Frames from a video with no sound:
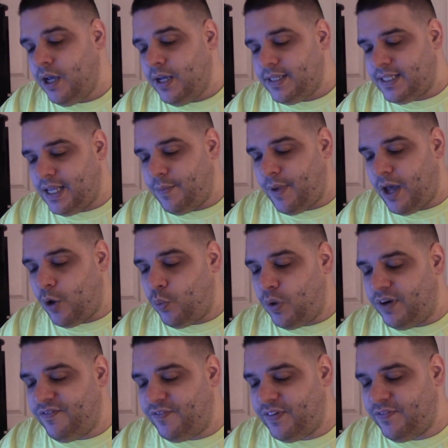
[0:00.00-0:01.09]
Sam Howell
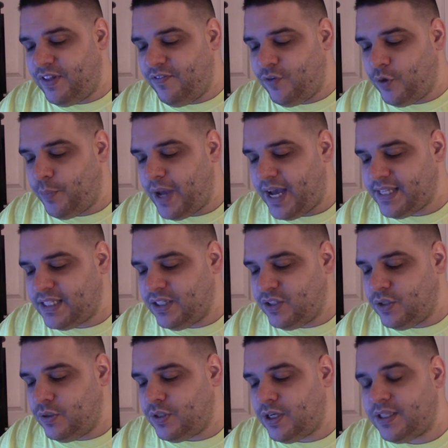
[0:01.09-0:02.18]
154 passing,
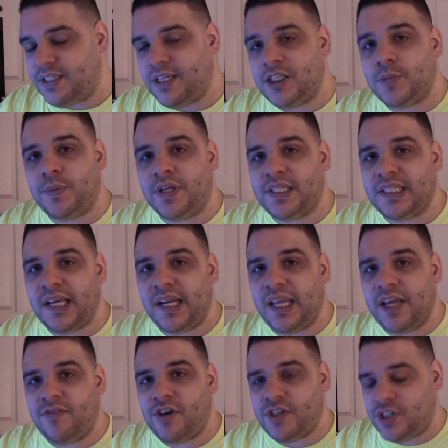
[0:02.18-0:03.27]
two touchdowns, plus
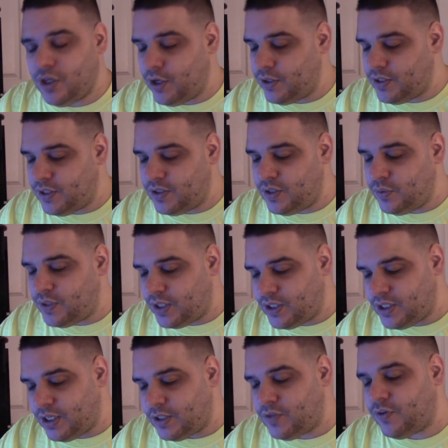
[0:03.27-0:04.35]
98 rushing yards and two
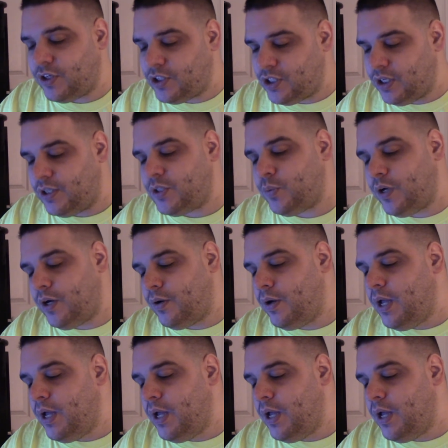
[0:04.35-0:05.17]
touchdowns rushing as well.